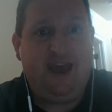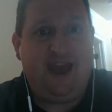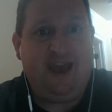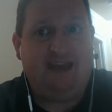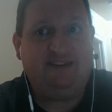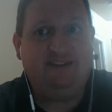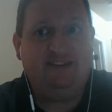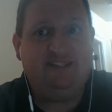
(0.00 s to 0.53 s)

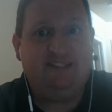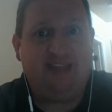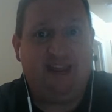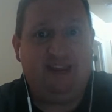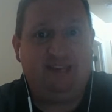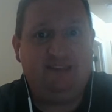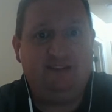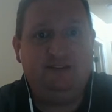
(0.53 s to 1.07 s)
at
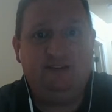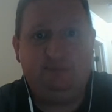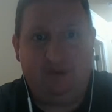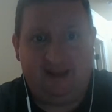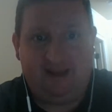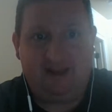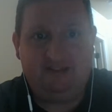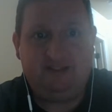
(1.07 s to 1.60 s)
Saint,
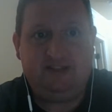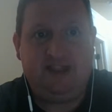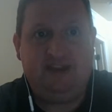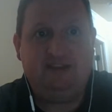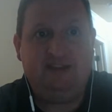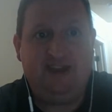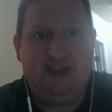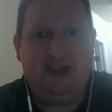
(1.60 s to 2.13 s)
spell out
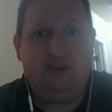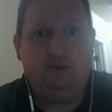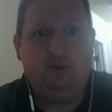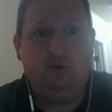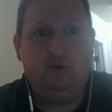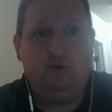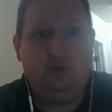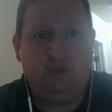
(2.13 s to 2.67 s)
Saint,
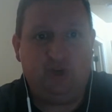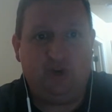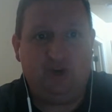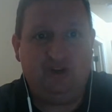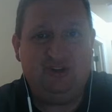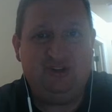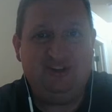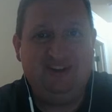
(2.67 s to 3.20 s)

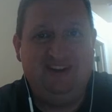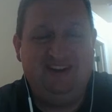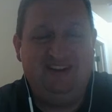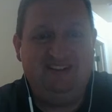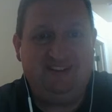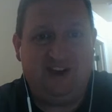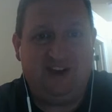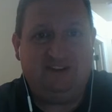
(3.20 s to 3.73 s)

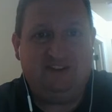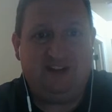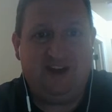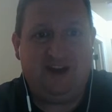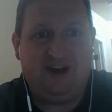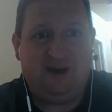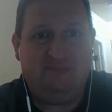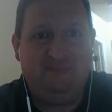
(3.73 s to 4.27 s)

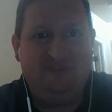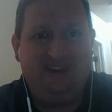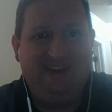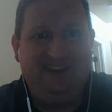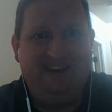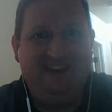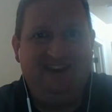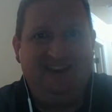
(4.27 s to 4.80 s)
AndrewChurch.com.
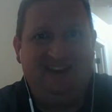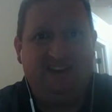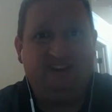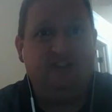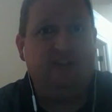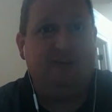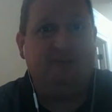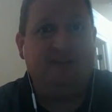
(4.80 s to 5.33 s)
In the
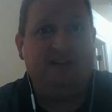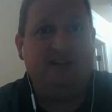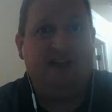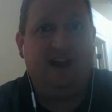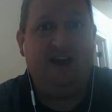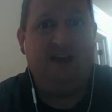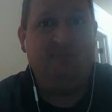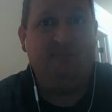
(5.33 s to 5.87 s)
subject
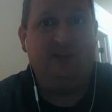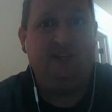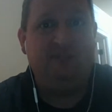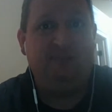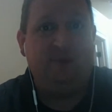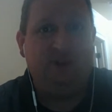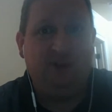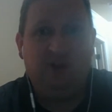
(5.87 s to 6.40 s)
line, please
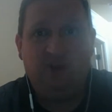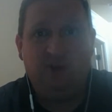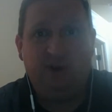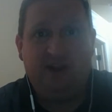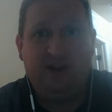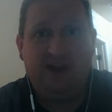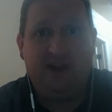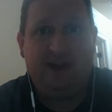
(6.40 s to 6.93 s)
put
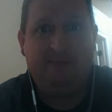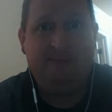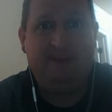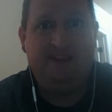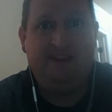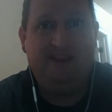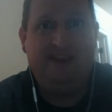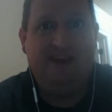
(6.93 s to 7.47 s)
your name
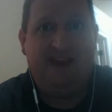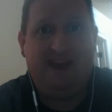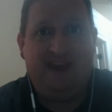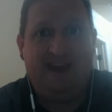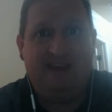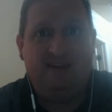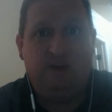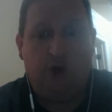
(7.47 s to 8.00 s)

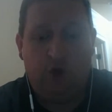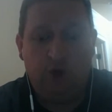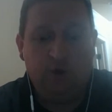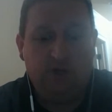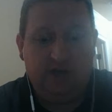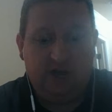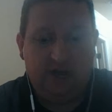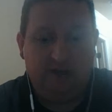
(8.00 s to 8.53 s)
and O
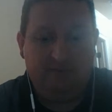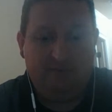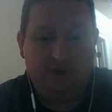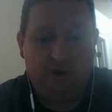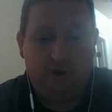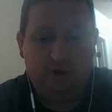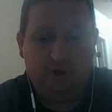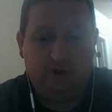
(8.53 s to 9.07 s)
come
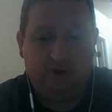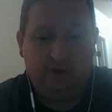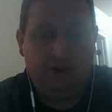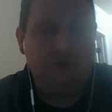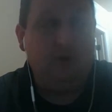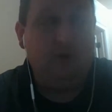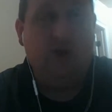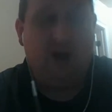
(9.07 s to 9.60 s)

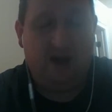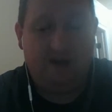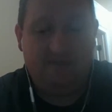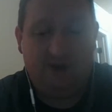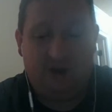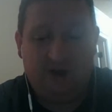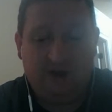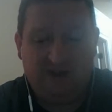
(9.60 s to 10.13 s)

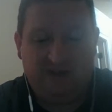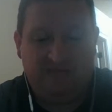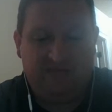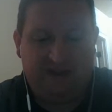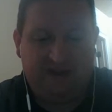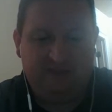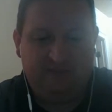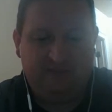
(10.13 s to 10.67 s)
all ye
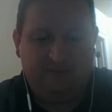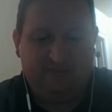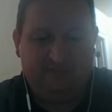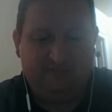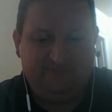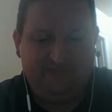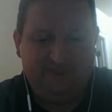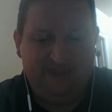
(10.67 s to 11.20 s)
faithful.
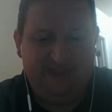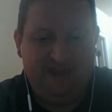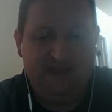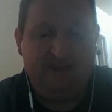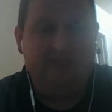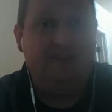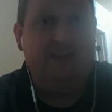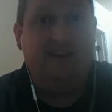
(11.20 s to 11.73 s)

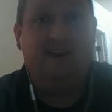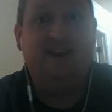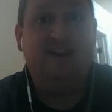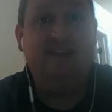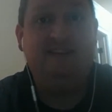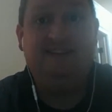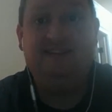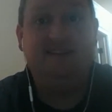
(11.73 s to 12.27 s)
Then
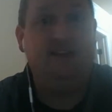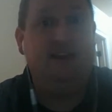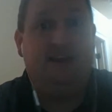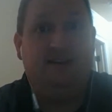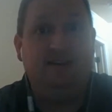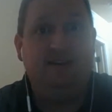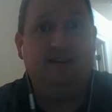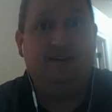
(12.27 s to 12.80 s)
hit
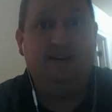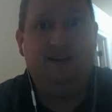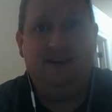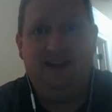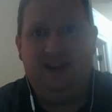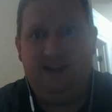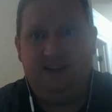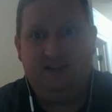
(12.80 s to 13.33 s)
send.
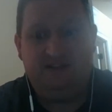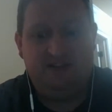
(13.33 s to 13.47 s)
It's